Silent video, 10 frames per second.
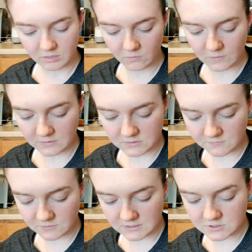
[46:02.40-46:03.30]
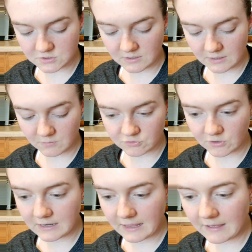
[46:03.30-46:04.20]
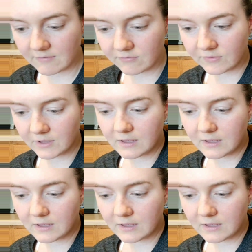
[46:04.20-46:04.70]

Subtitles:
the wells for these. And so yeah, we're trying to have